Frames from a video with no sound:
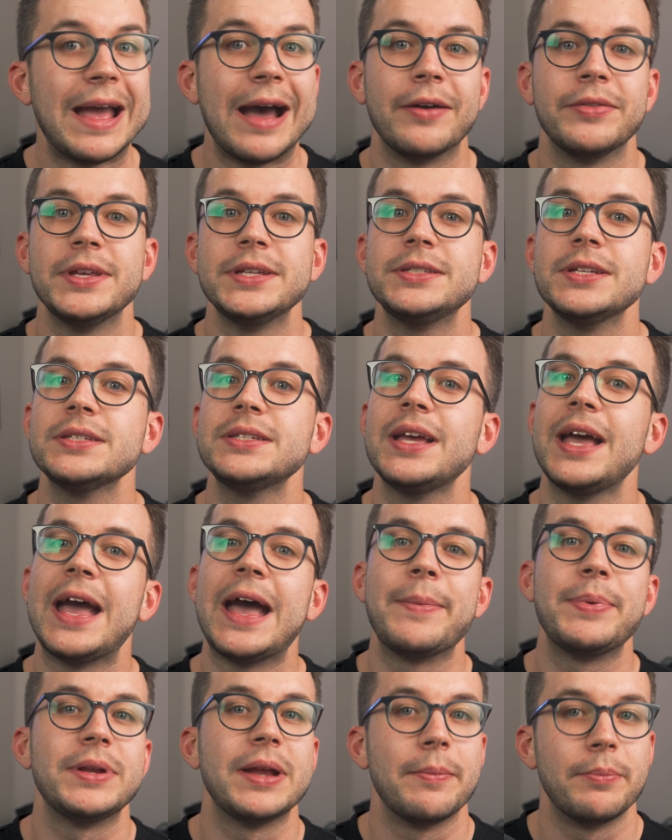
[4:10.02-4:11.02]
Now, this doesn't
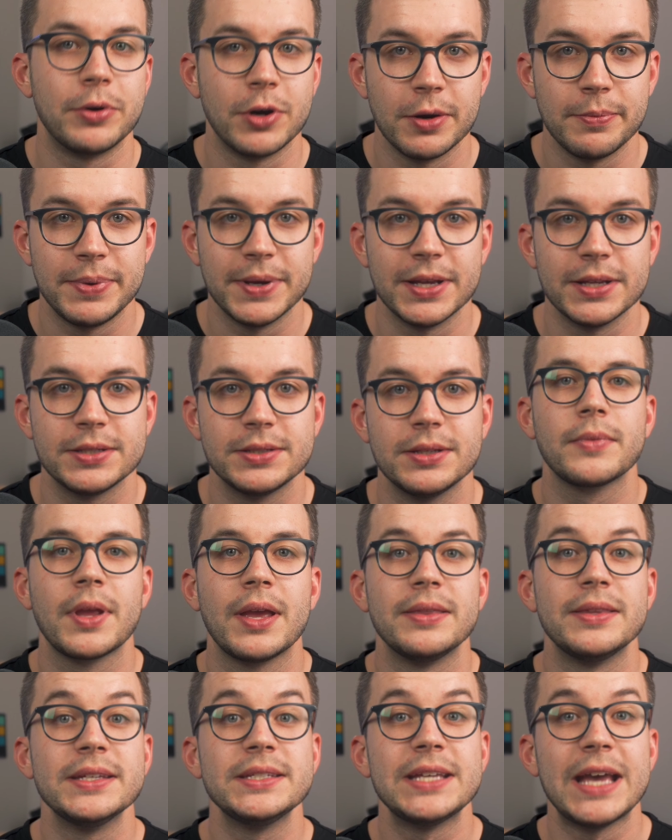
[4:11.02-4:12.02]
happen on purpose.
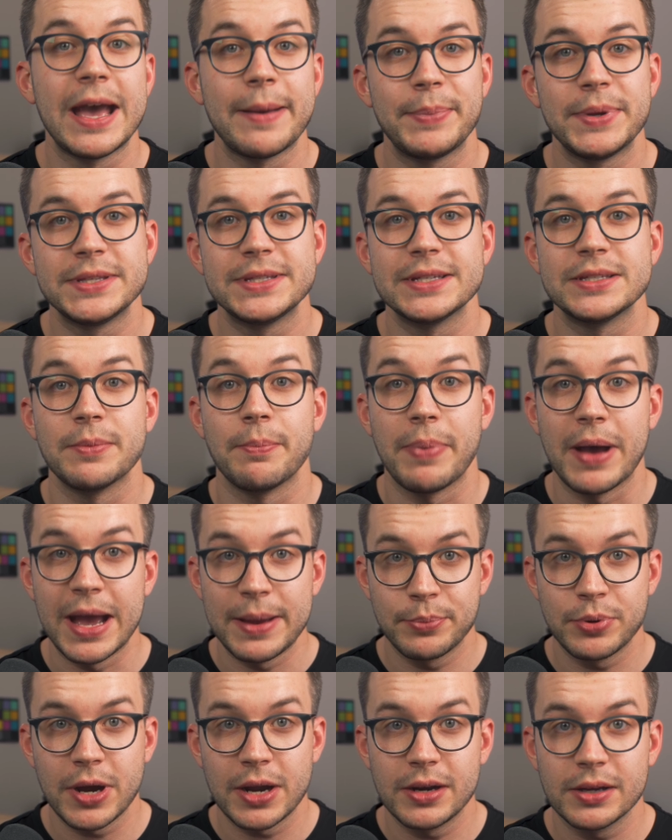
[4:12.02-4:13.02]
This happens as a
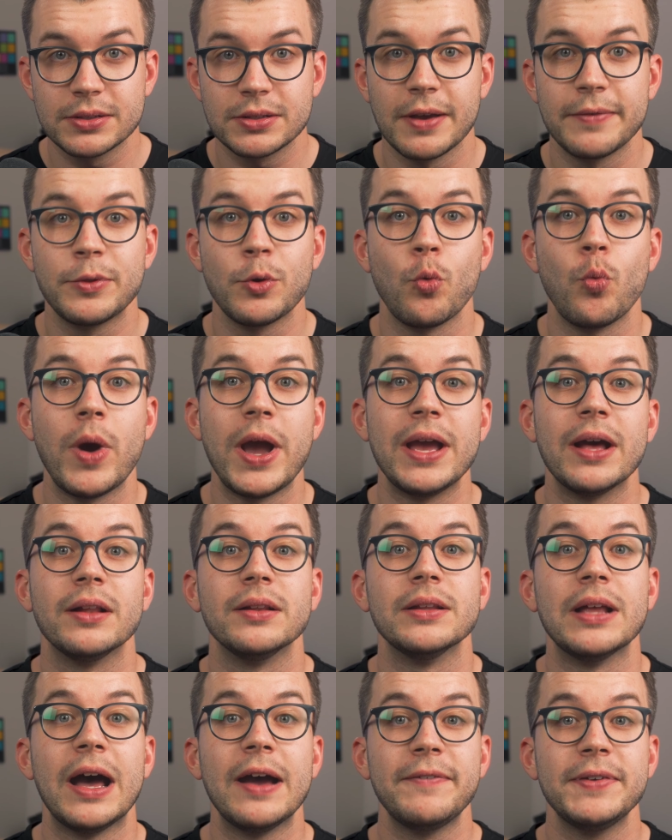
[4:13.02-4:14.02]
byproduct of the way a
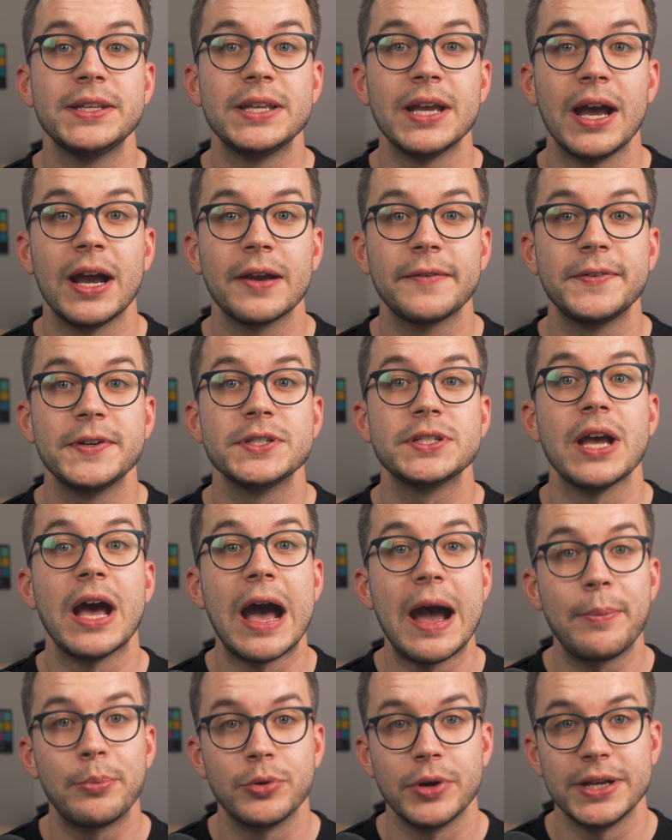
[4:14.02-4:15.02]
lot of photographers
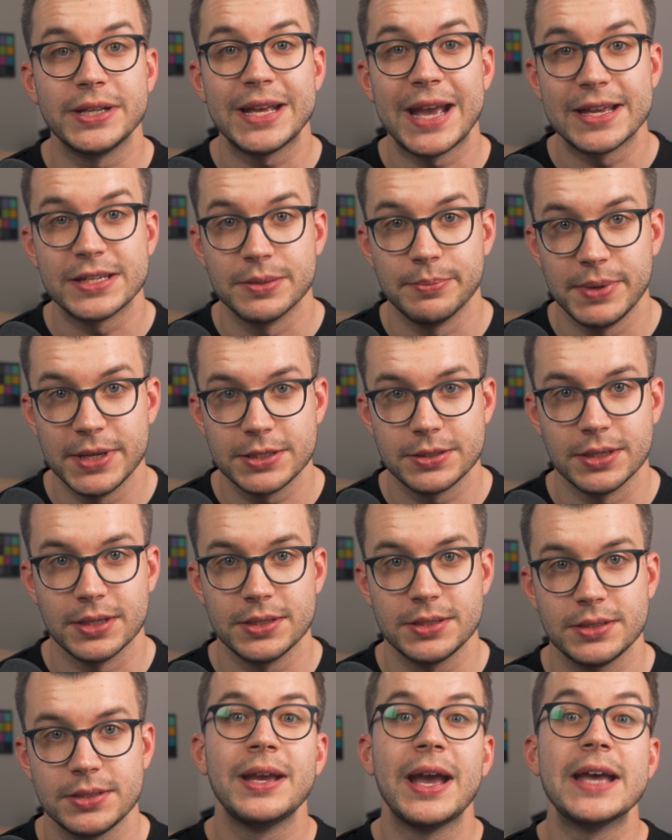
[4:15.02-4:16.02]
operate as a business.